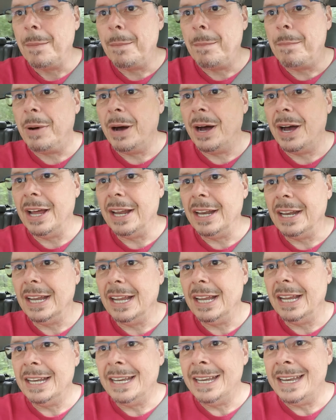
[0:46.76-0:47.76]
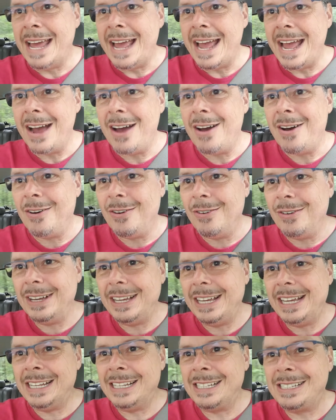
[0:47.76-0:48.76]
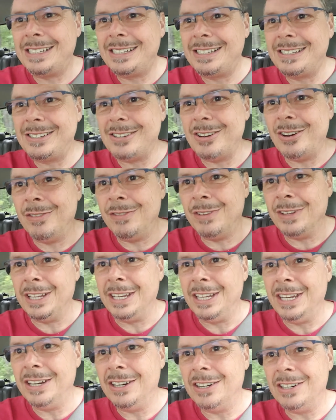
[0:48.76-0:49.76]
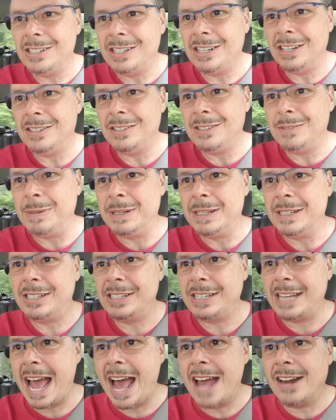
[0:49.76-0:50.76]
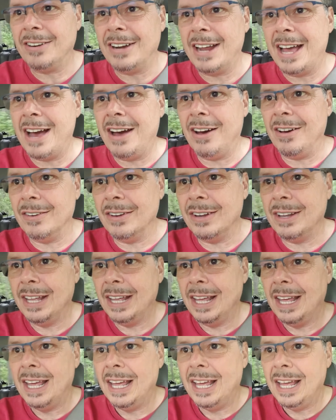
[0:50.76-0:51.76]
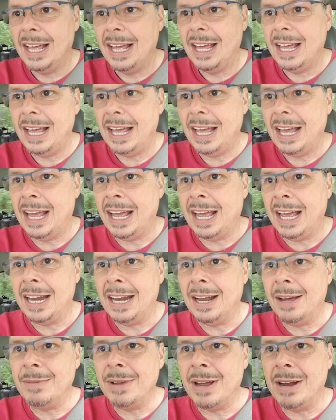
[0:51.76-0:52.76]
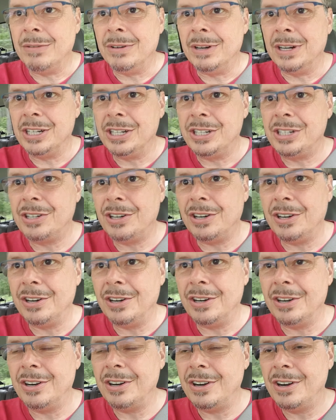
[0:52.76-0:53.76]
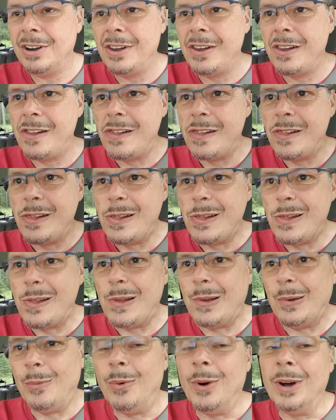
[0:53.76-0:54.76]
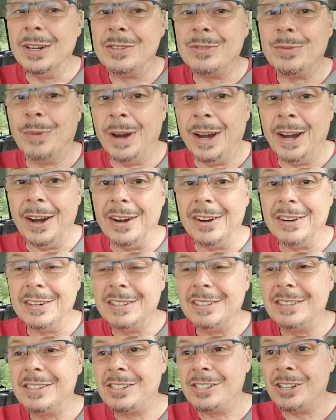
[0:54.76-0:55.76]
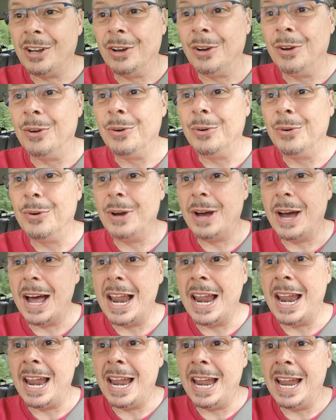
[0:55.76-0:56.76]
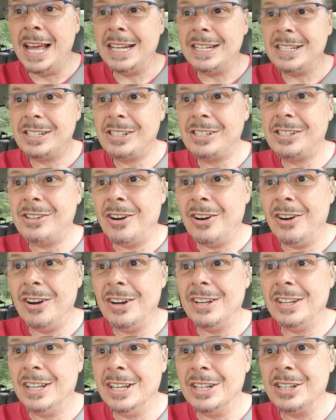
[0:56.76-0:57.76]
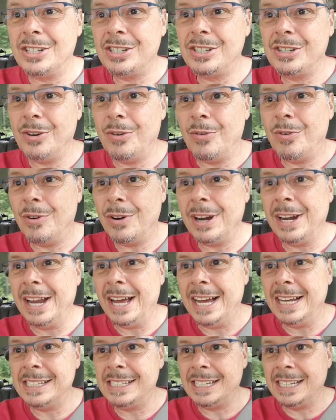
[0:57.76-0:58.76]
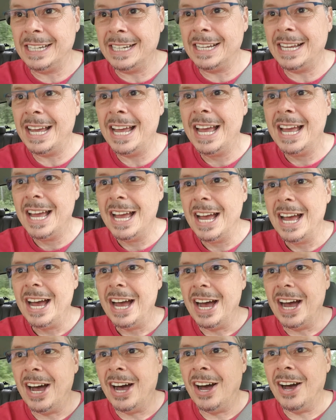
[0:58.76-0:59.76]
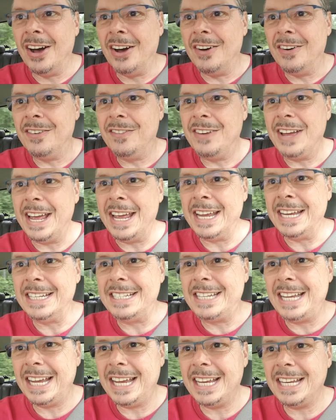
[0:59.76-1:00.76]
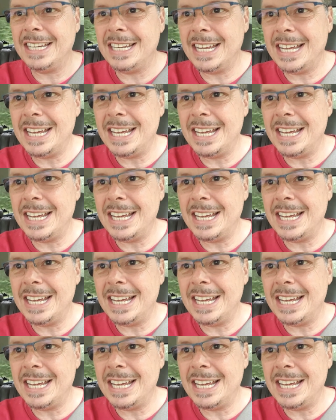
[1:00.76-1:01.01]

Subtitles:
But now it's, over the years, has been scattered out and I'm not really sure what's where. So let's start this organizing of a tent